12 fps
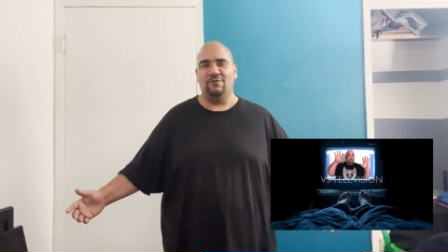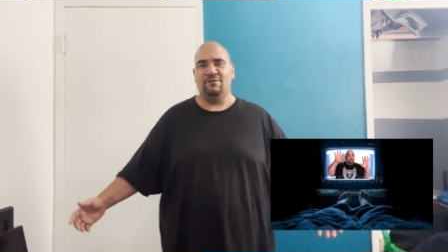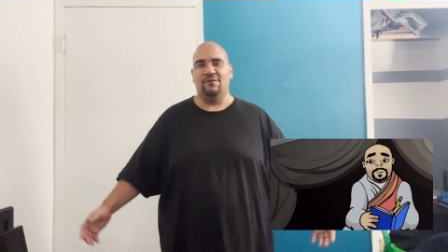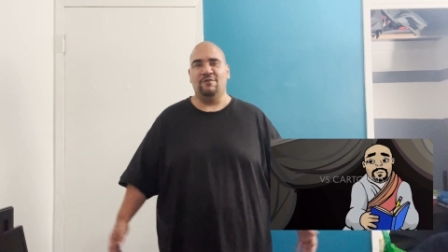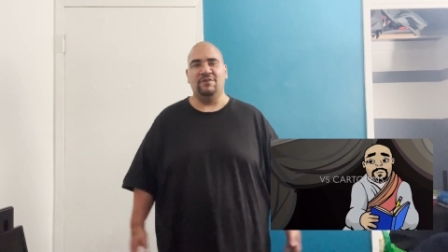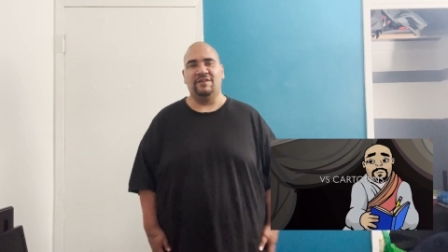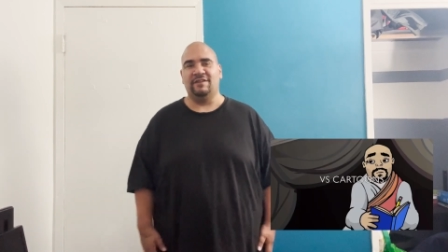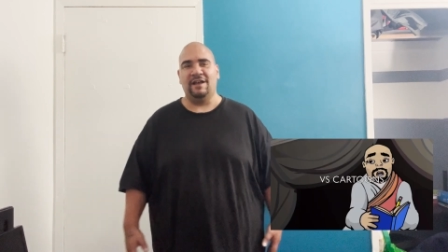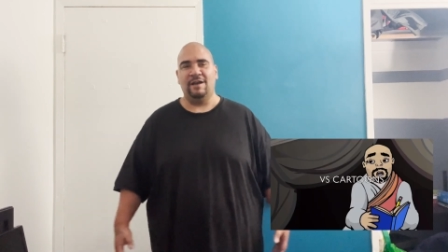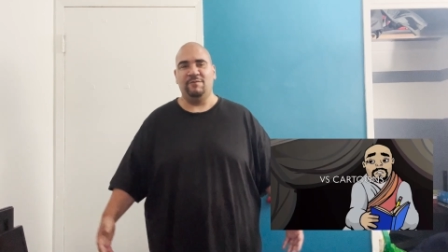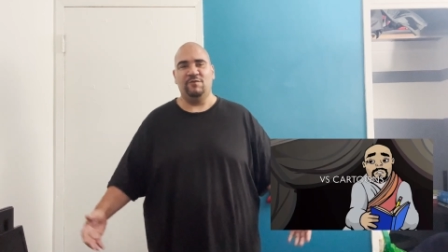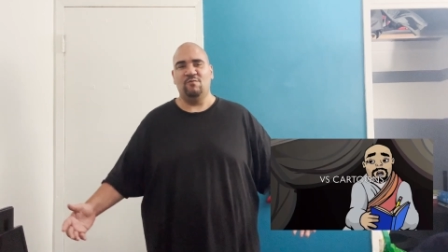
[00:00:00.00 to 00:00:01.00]
you know, it's
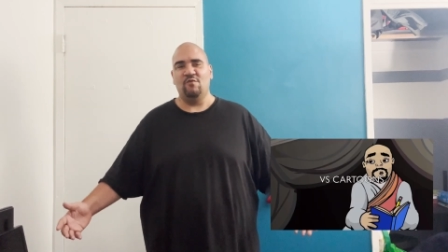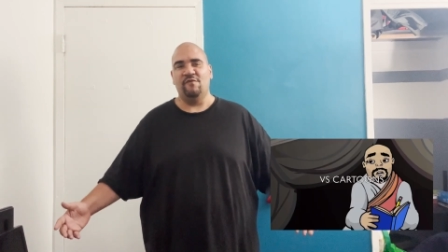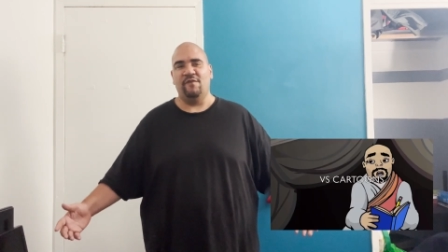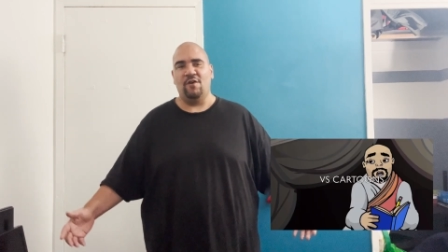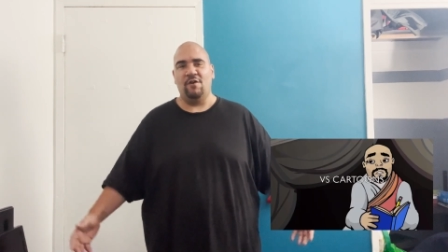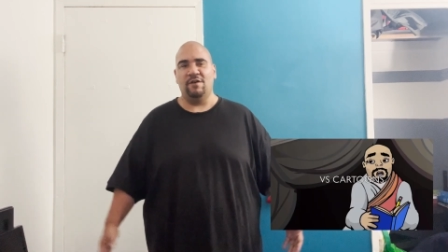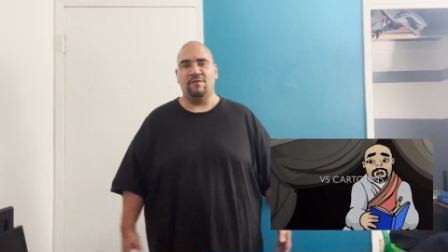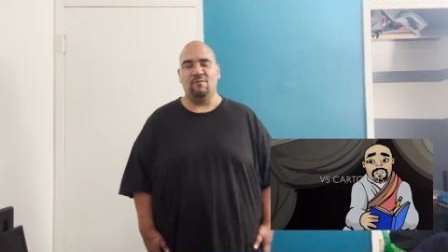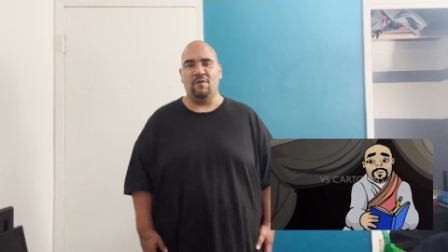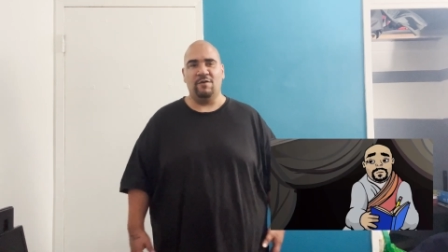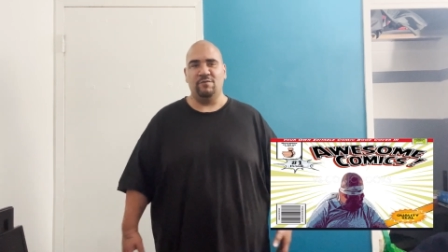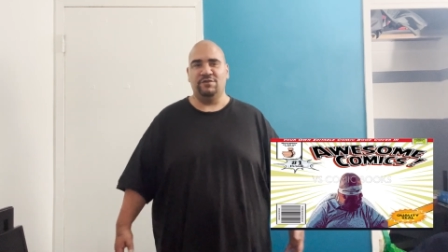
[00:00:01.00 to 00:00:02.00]
time you move on.
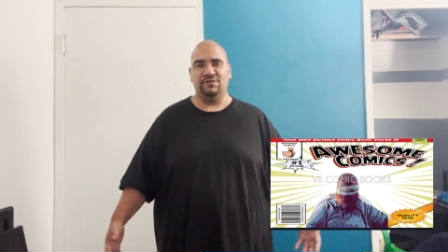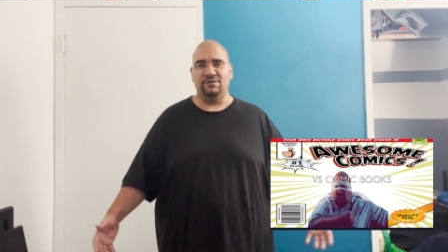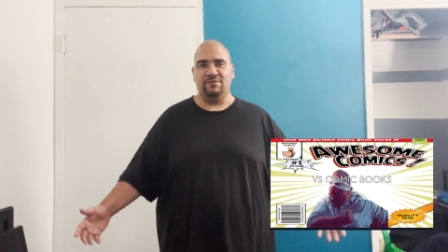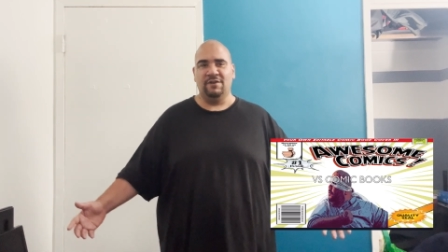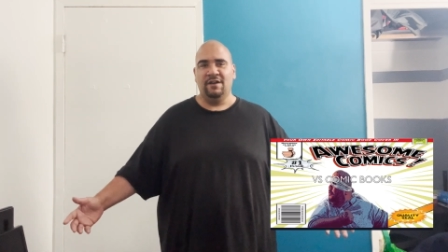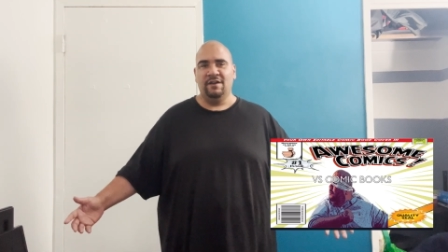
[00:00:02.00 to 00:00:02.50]
Why would you